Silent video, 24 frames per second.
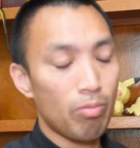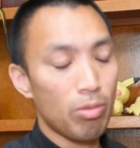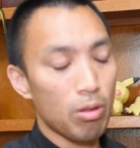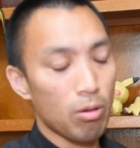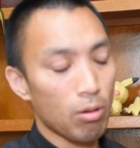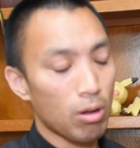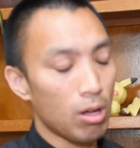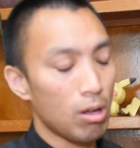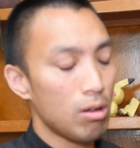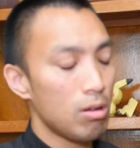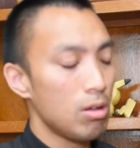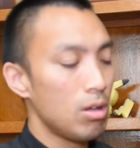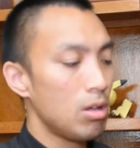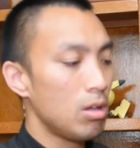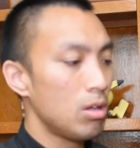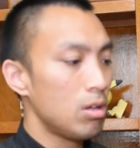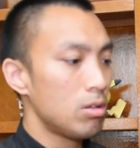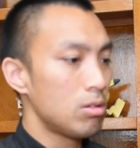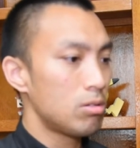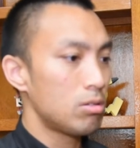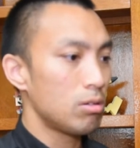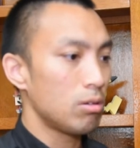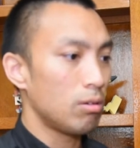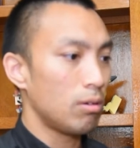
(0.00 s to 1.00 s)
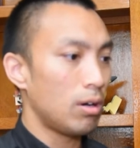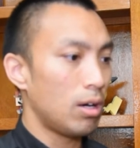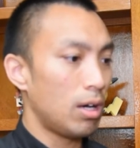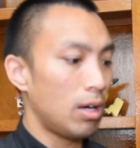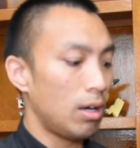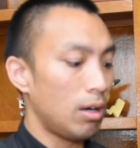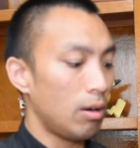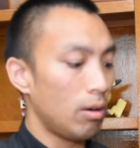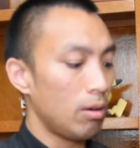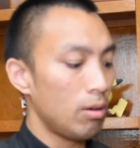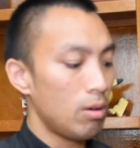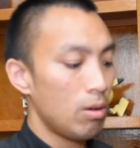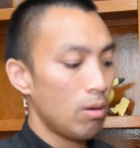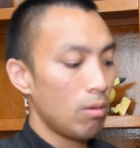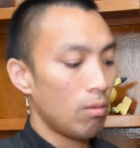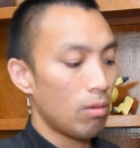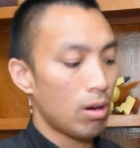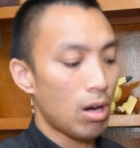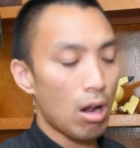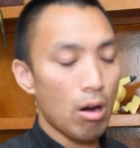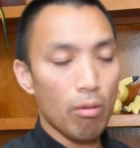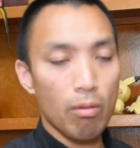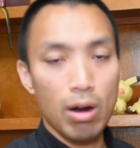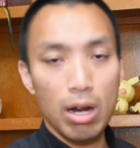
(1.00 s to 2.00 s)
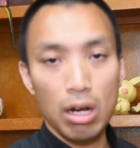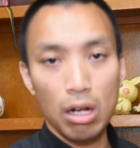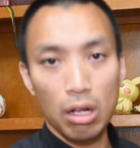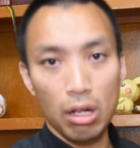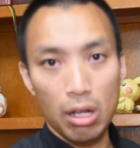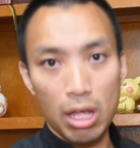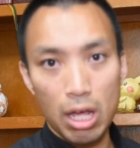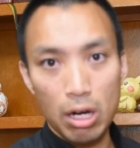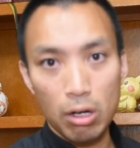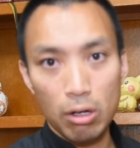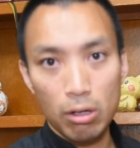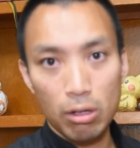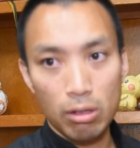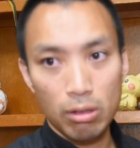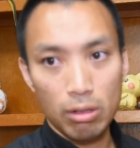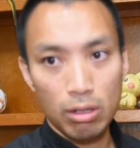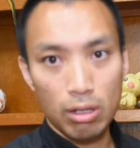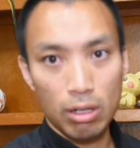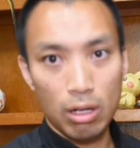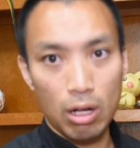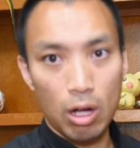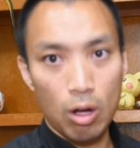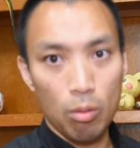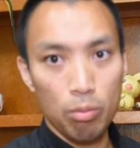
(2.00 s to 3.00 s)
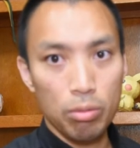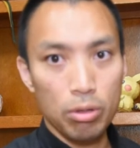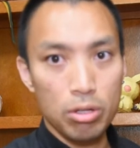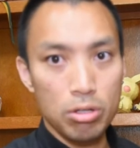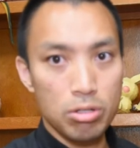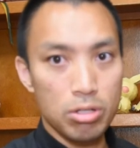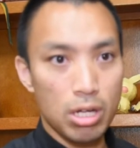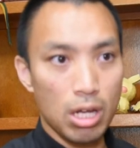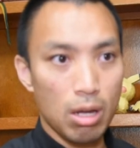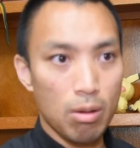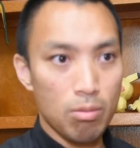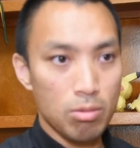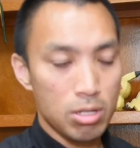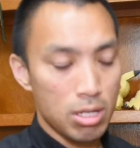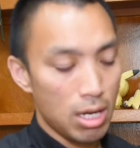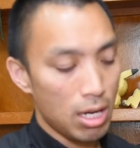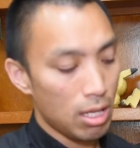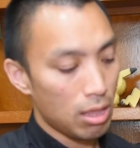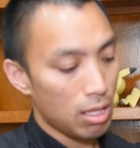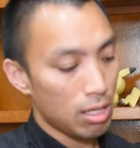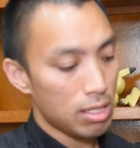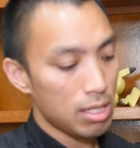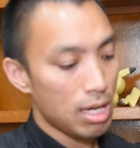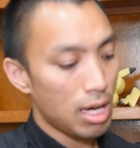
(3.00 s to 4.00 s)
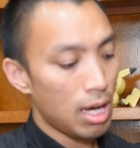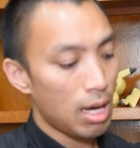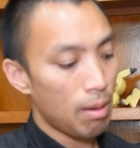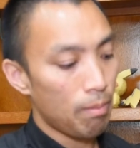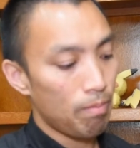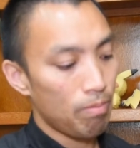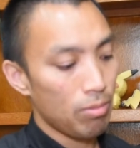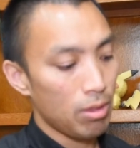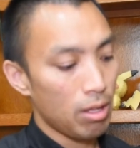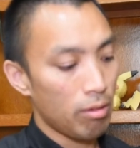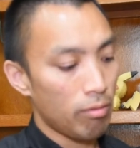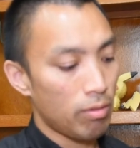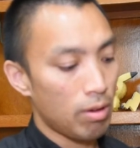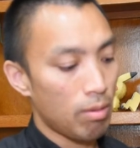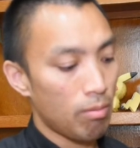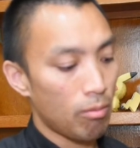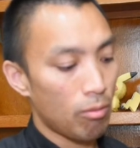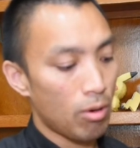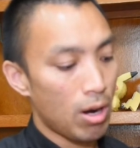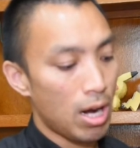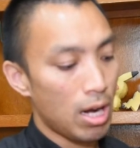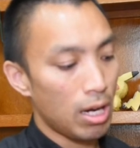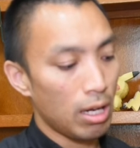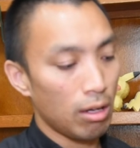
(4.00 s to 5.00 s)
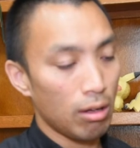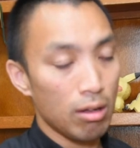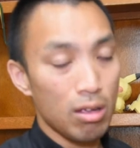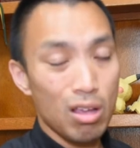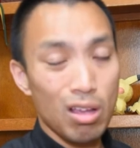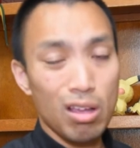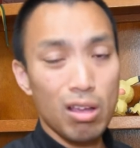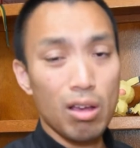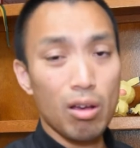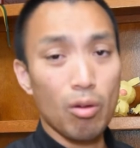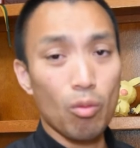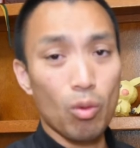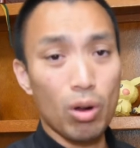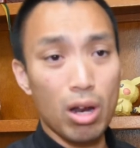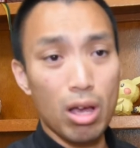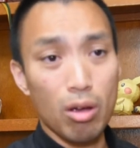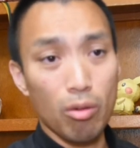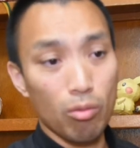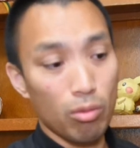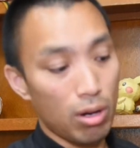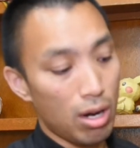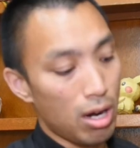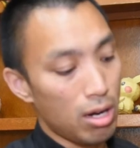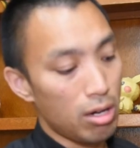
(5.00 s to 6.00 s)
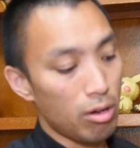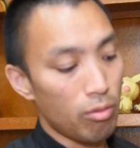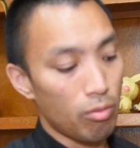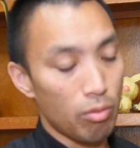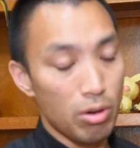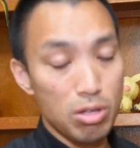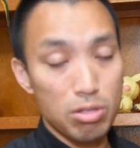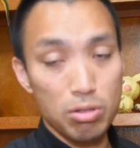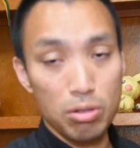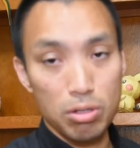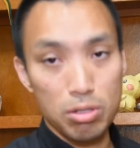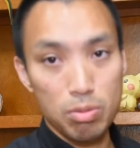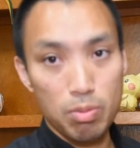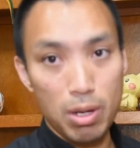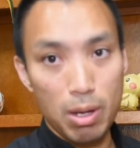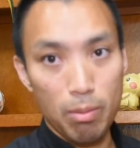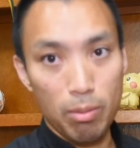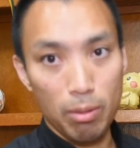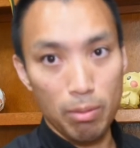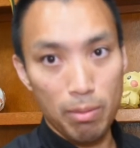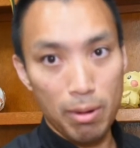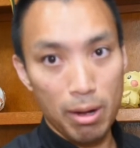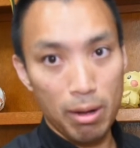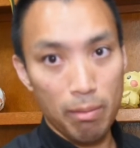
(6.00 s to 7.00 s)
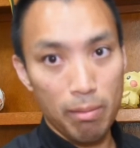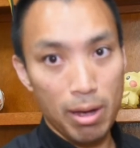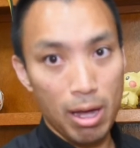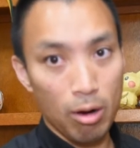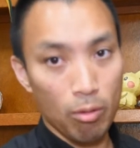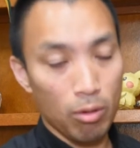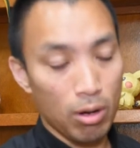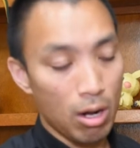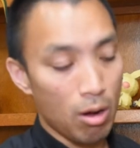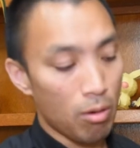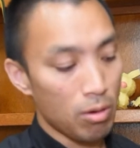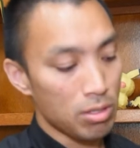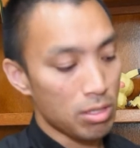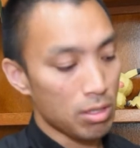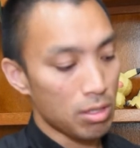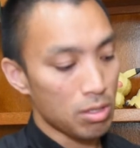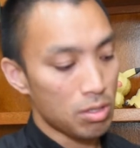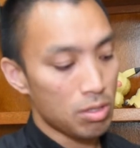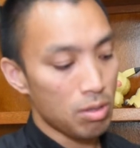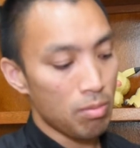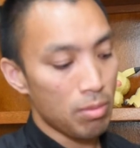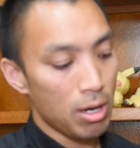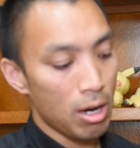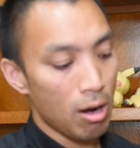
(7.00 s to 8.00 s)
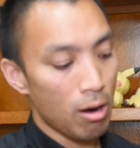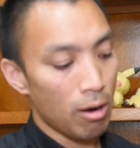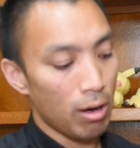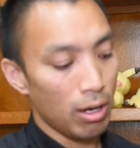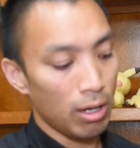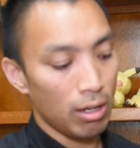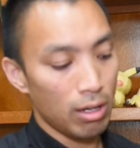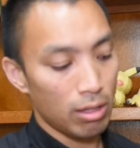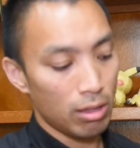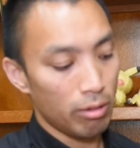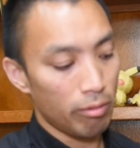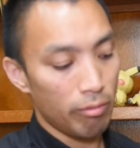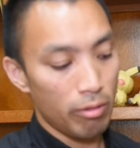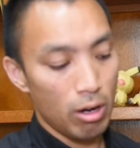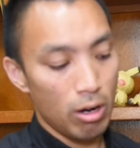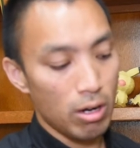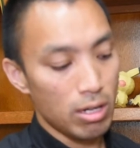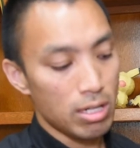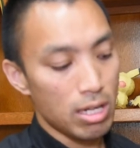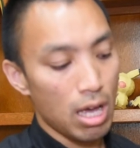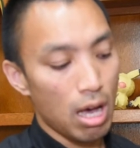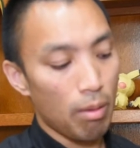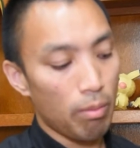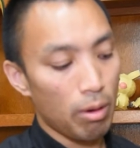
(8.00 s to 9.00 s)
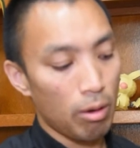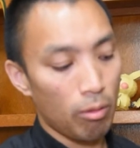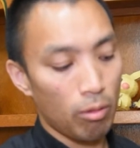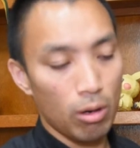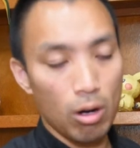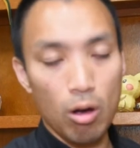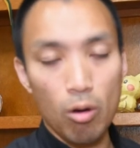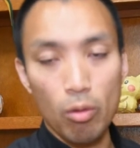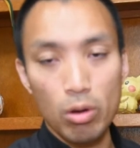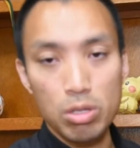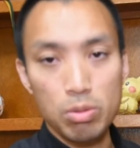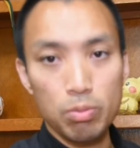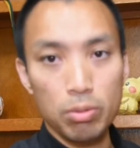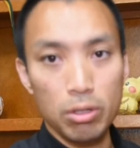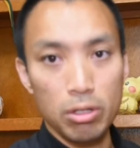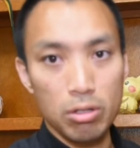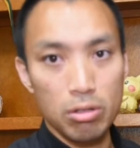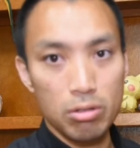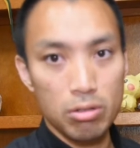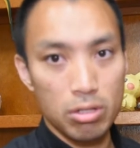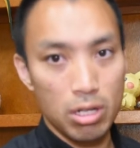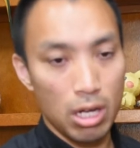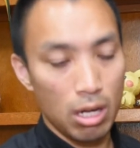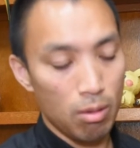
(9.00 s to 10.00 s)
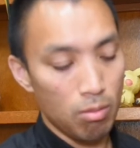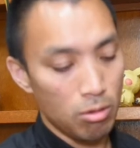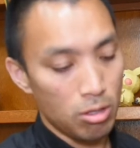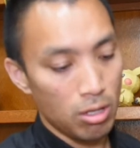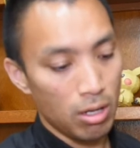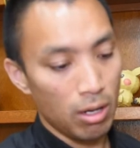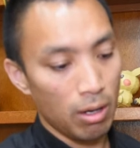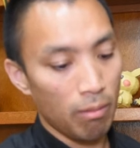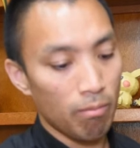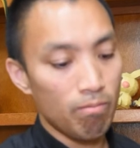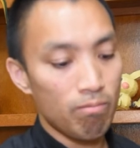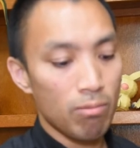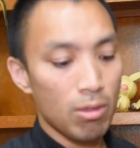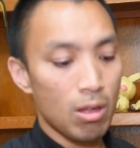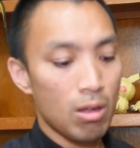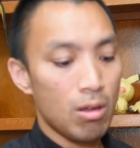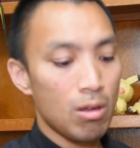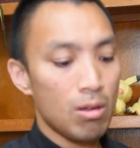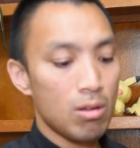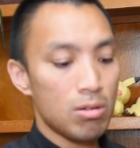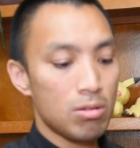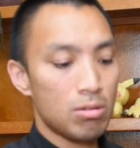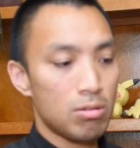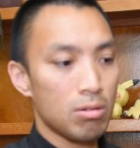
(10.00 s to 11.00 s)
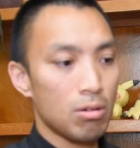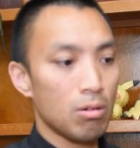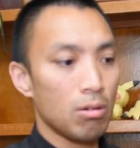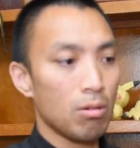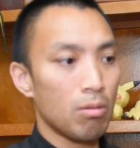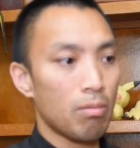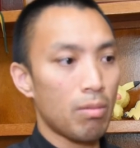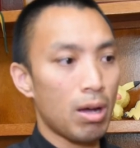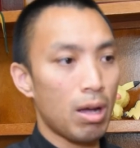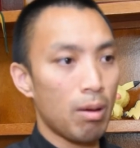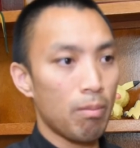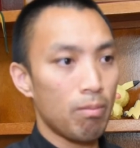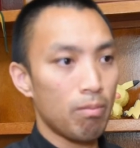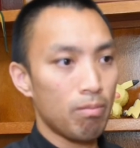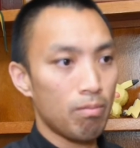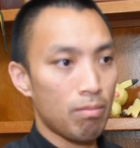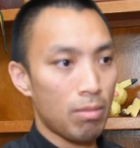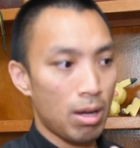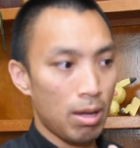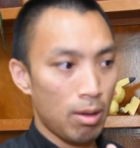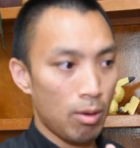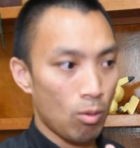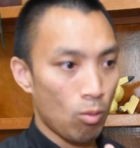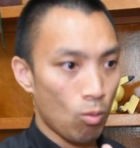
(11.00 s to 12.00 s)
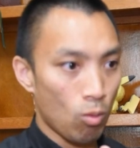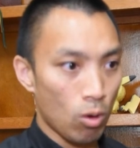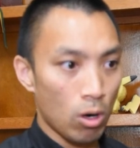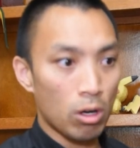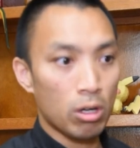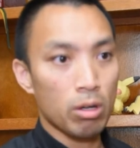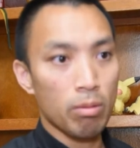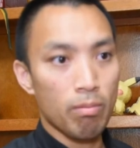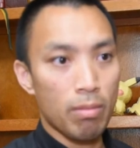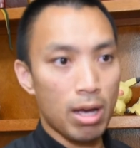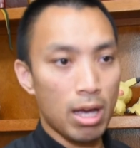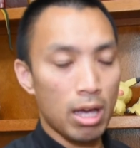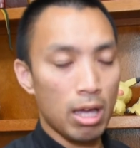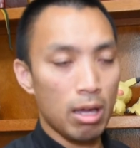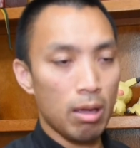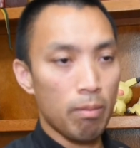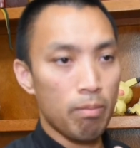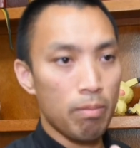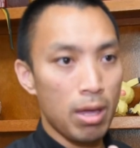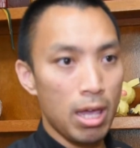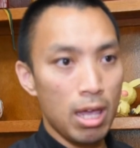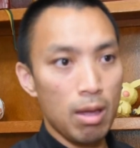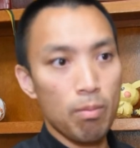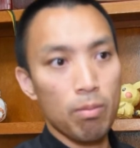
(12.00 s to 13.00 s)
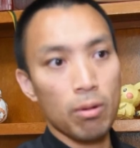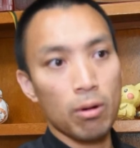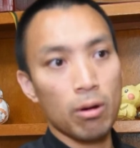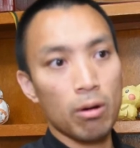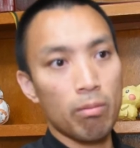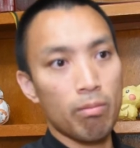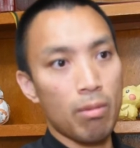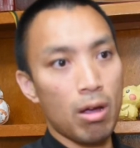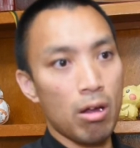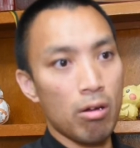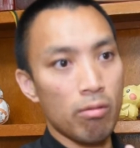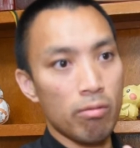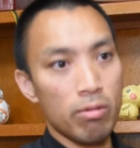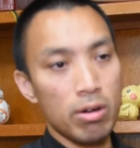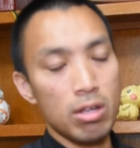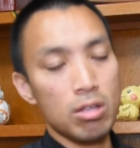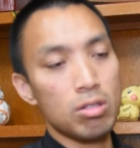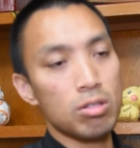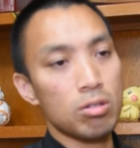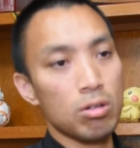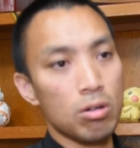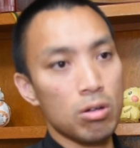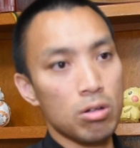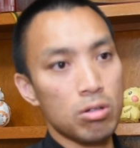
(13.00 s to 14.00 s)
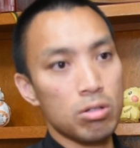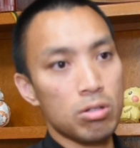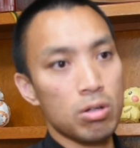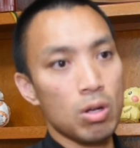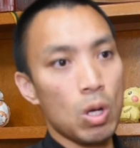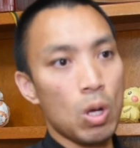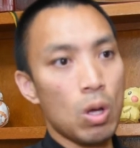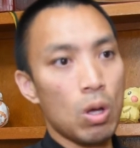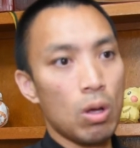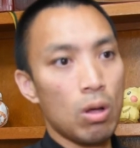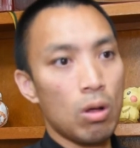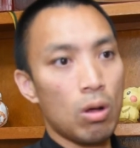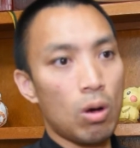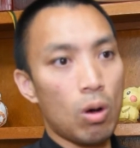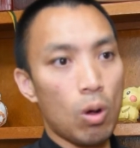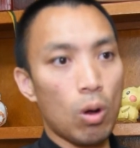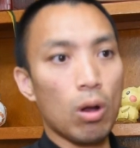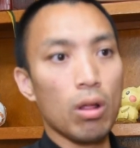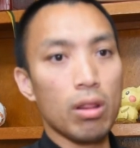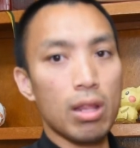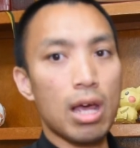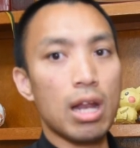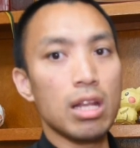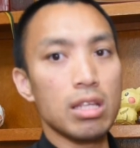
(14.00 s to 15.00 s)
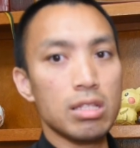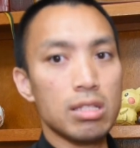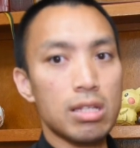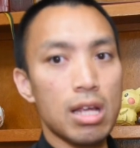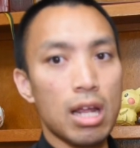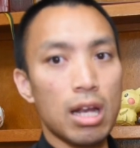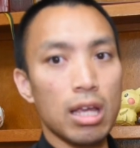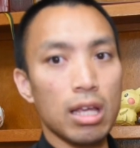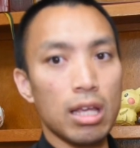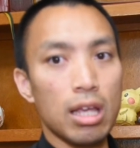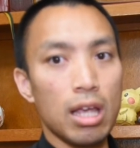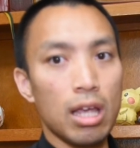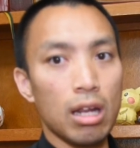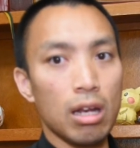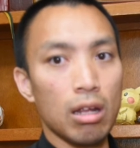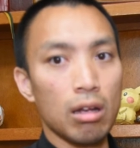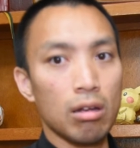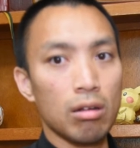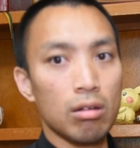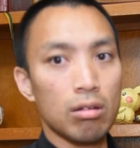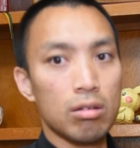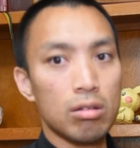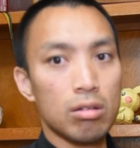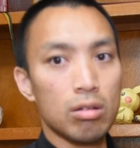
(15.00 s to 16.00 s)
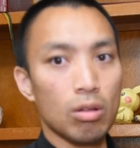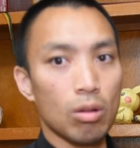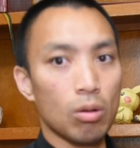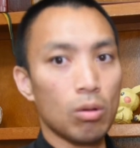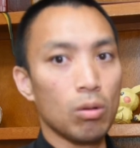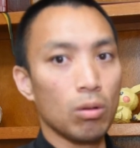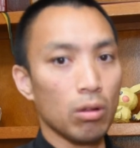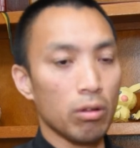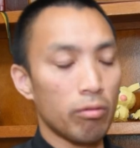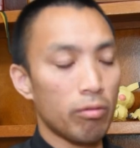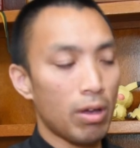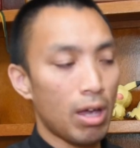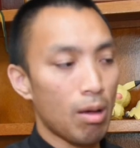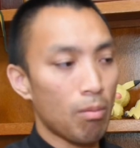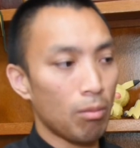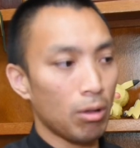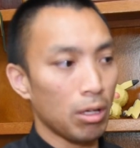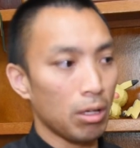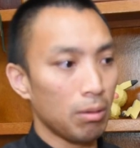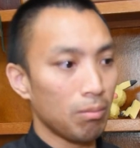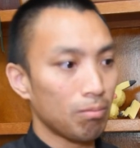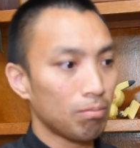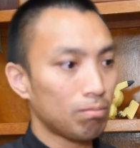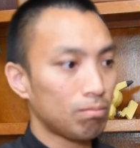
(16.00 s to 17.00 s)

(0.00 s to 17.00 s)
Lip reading: Okay, so when I write a letter, I'll put JMJ at the top. If I'm writing, when I did research paper back when I was in the seminary, at the very top I would always put JMJ. So my work, my paper, my research, all of that is dedicated to the Holy Family.